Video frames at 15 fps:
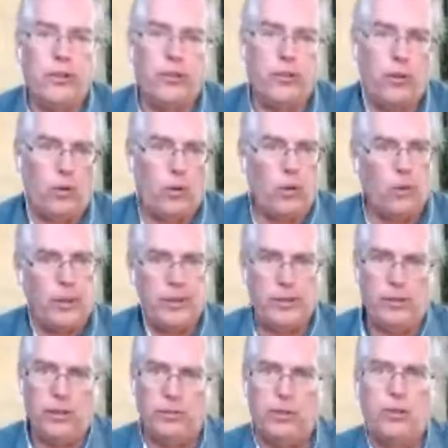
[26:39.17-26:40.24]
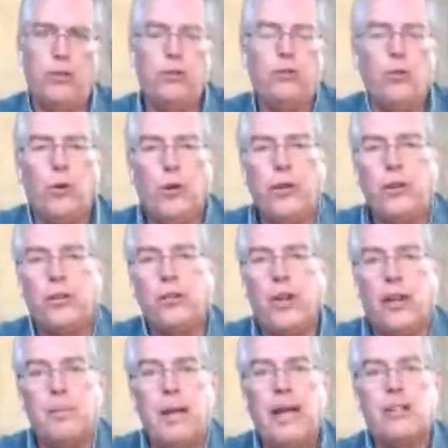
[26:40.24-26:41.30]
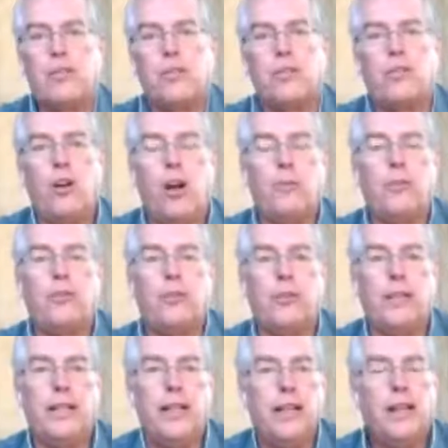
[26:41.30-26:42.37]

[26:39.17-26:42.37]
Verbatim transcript: So I went to university four years, got a Bachelor of Commerce degree.